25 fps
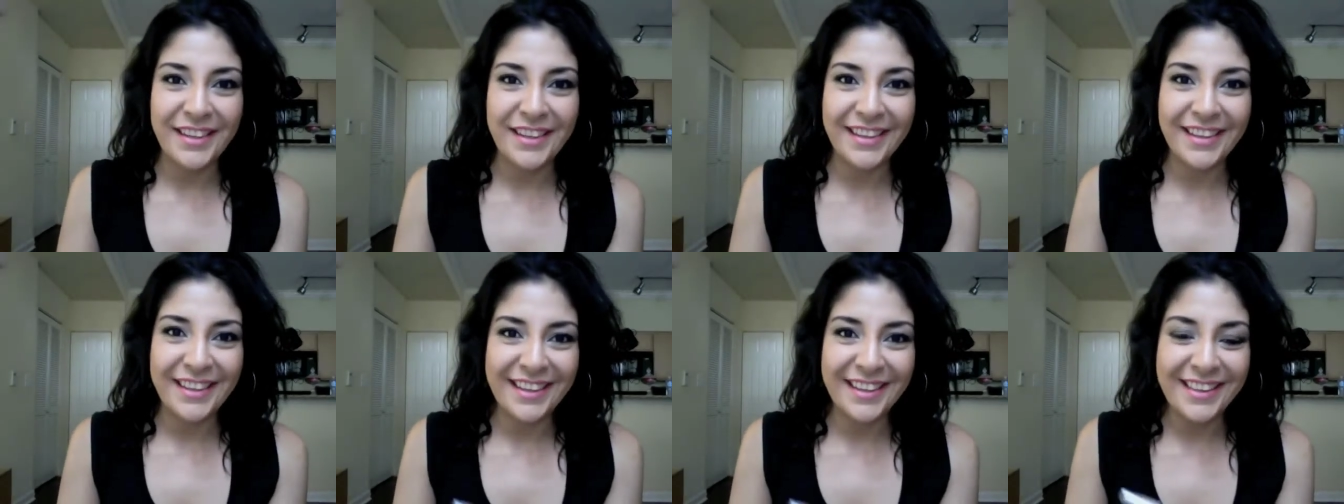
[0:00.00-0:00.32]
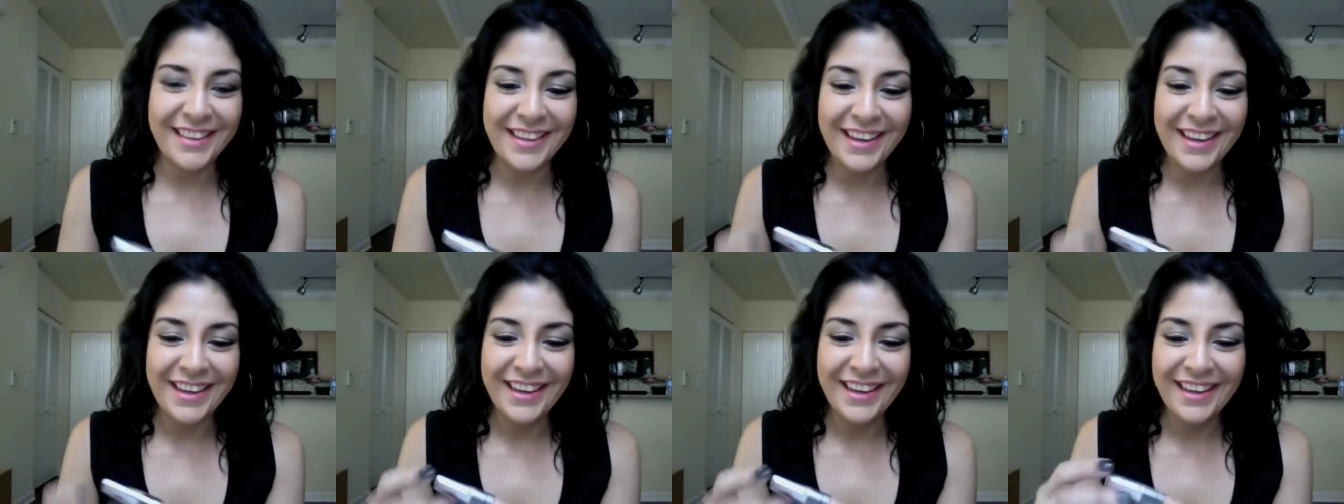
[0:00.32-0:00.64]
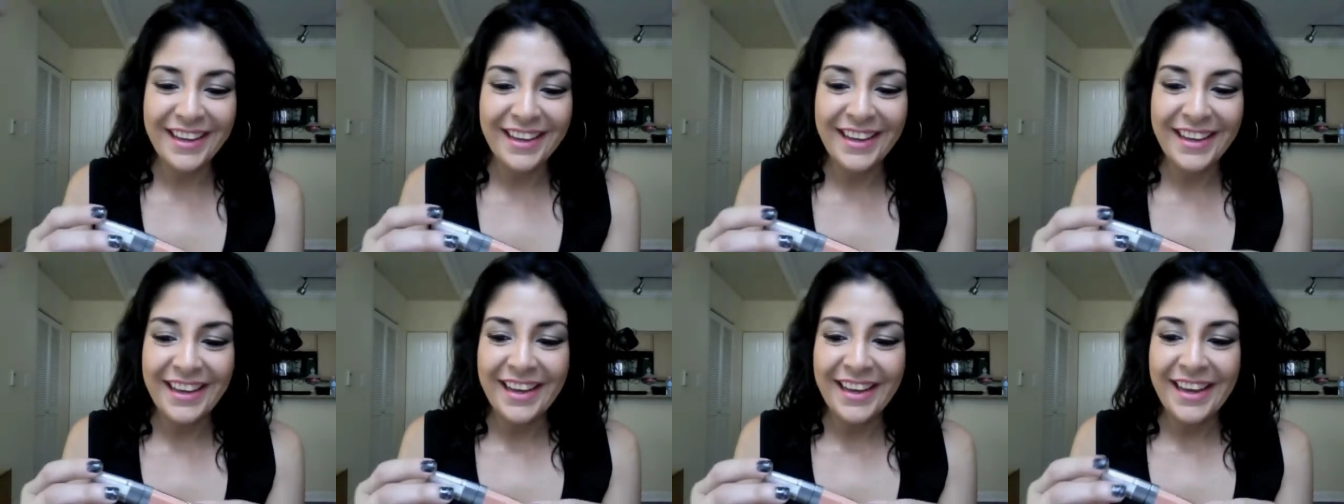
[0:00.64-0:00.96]
like that.
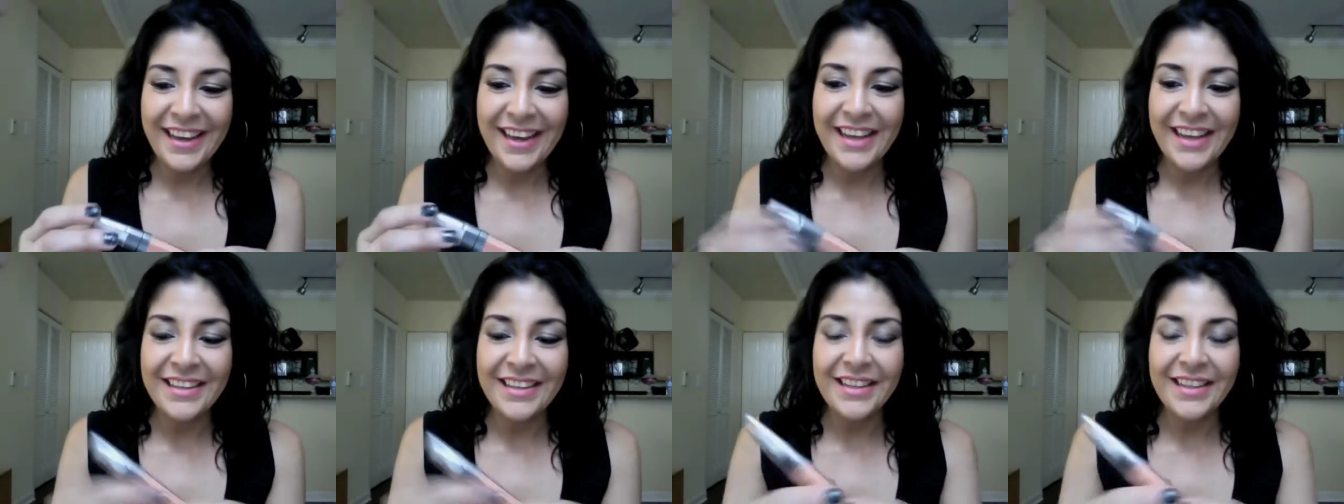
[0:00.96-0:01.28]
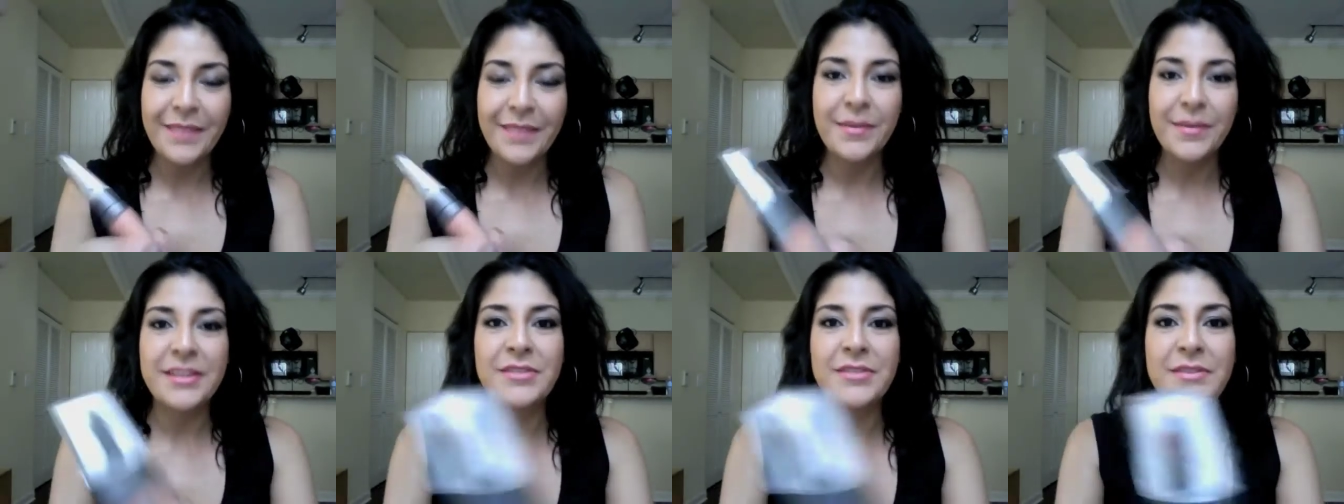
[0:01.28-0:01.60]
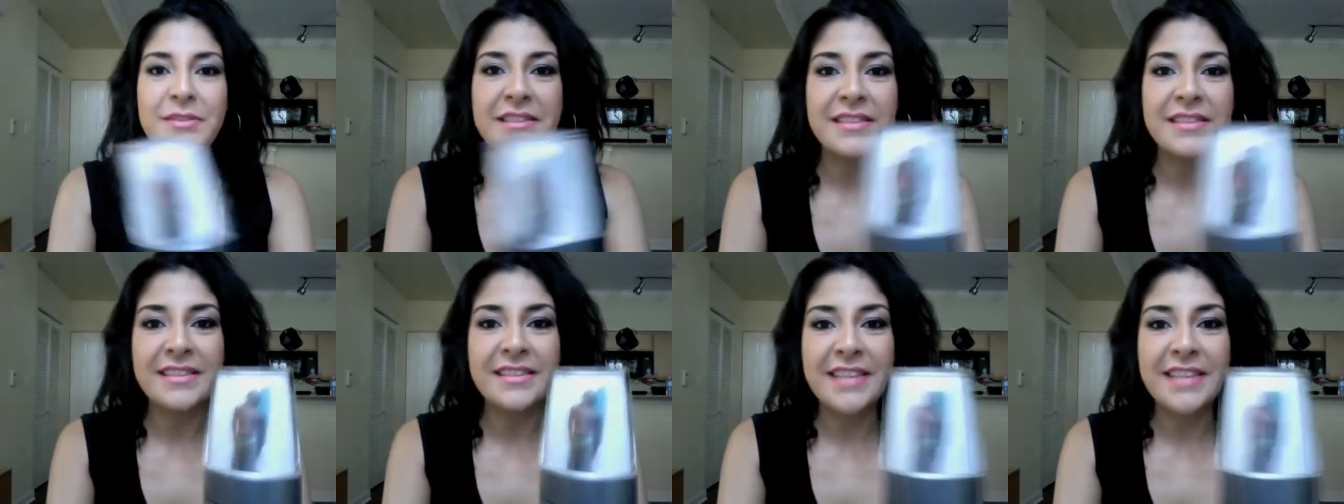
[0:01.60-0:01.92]
And um, this
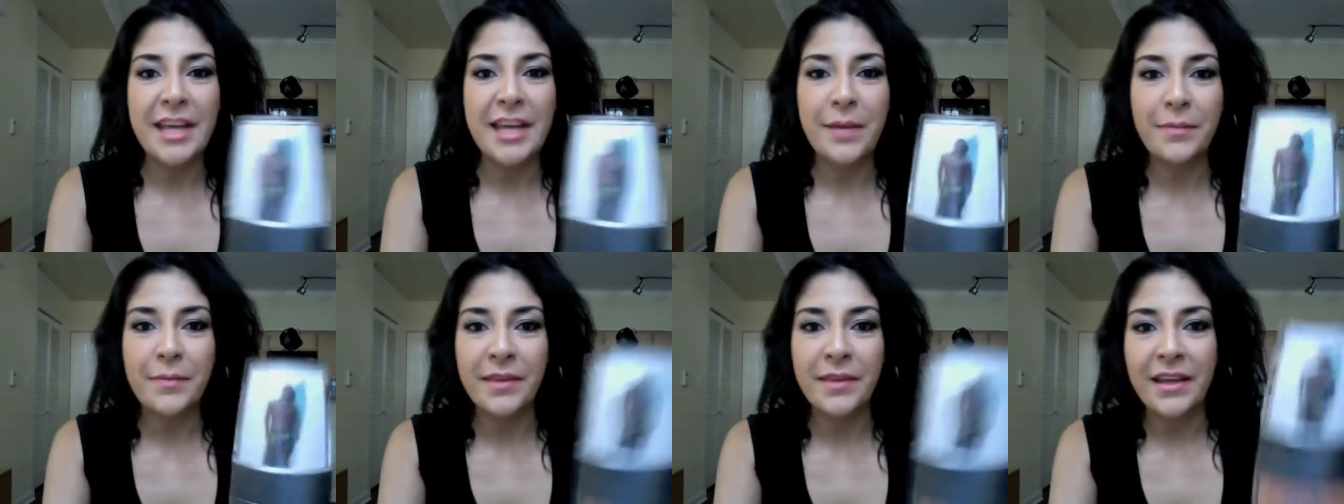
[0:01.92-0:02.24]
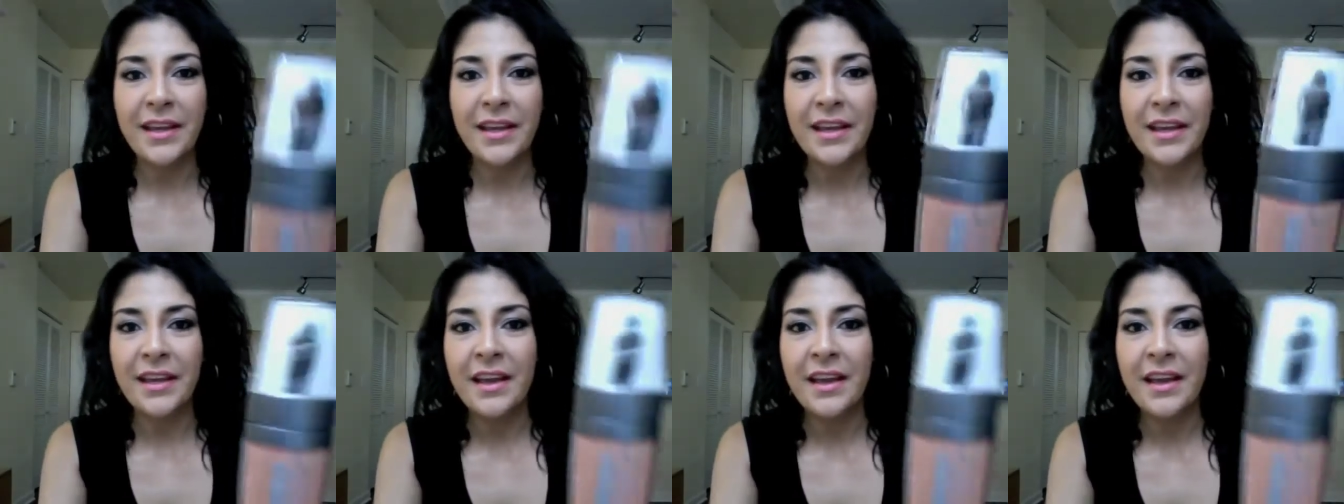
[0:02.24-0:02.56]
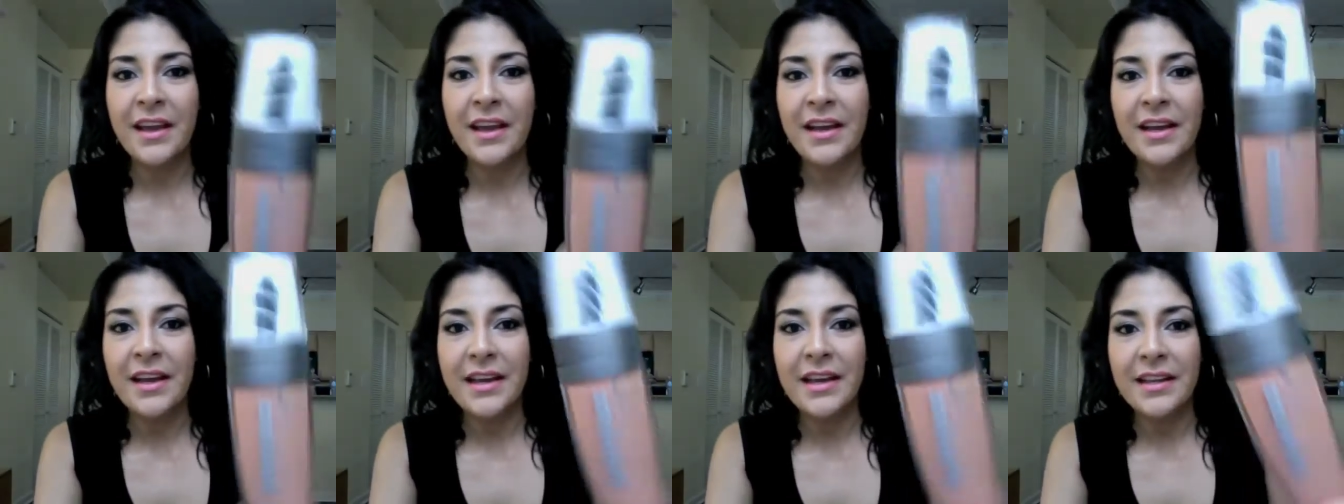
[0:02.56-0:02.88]
one's the same thing.
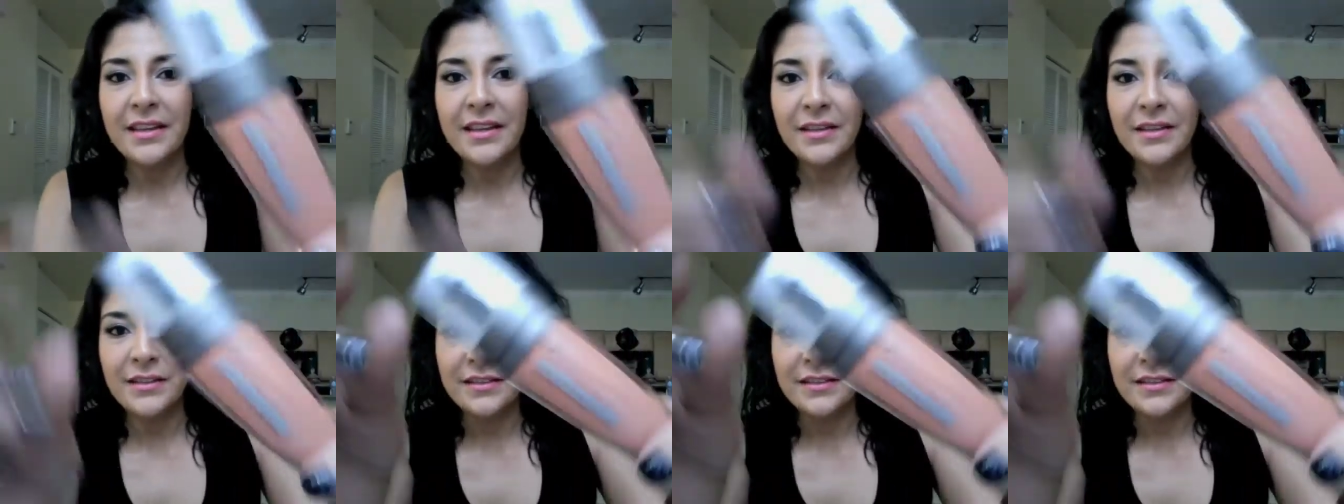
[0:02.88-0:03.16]
It looks